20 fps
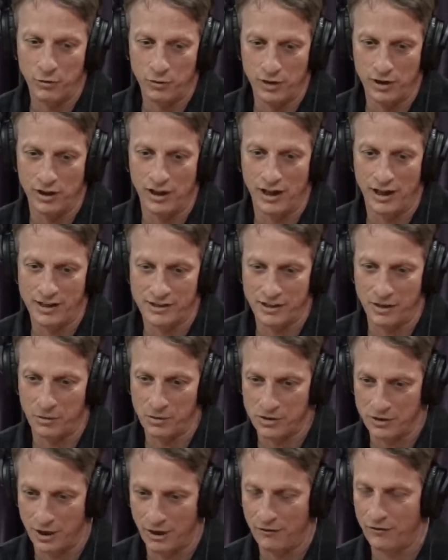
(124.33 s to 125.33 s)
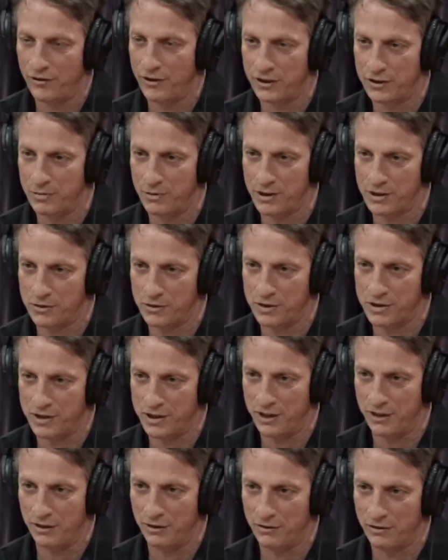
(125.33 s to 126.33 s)
realized I was not fit to be a street
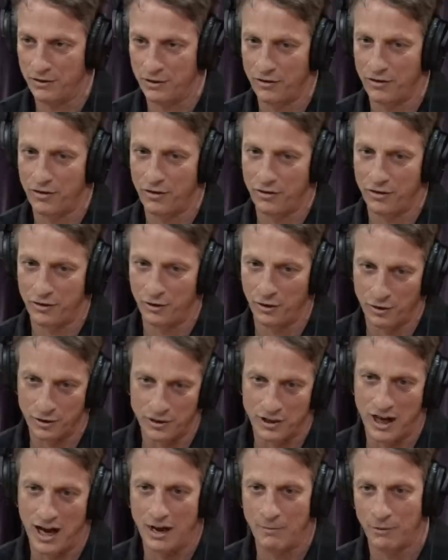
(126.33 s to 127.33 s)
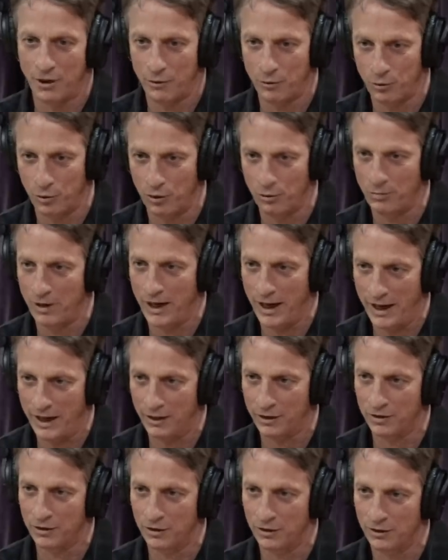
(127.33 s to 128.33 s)
skater the third time I rolled my
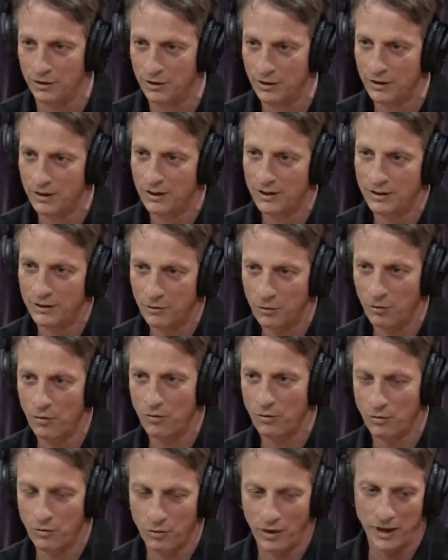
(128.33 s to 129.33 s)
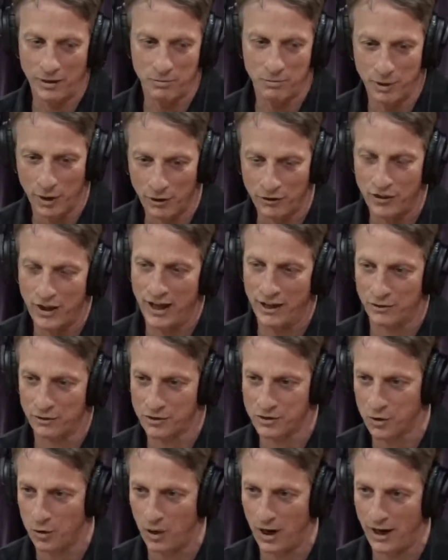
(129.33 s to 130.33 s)
ankle, like both
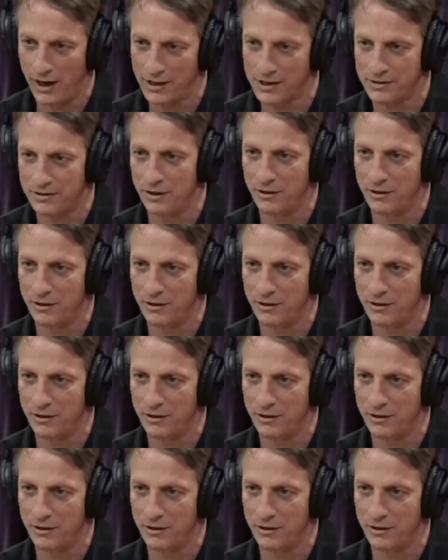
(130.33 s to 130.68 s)
ankles twice.